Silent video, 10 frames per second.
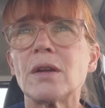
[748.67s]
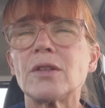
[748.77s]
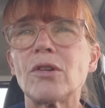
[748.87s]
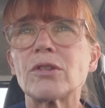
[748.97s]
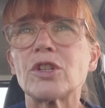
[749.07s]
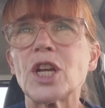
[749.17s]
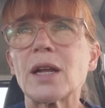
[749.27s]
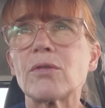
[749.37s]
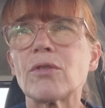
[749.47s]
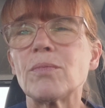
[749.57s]
Dr.
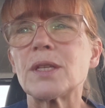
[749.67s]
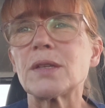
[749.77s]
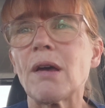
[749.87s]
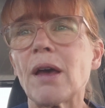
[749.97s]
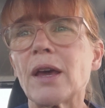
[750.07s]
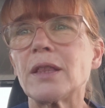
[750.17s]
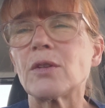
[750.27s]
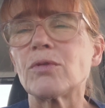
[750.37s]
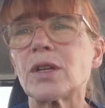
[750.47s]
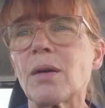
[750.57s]
Jekyll or the Mr. Hyde
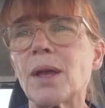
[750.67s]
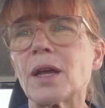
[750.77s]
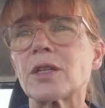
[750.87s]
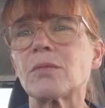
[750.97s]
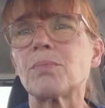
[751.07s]
that would come out.